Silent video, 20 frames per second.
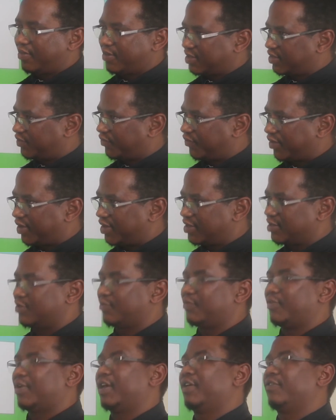spheres
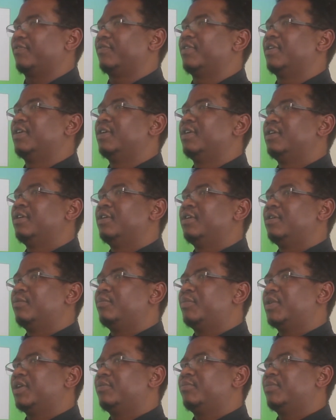of life.
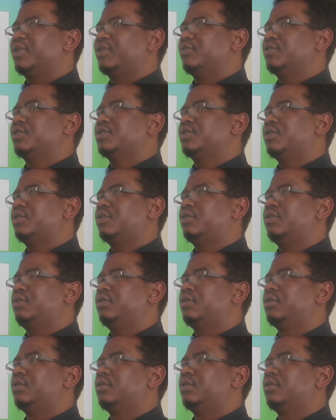But also,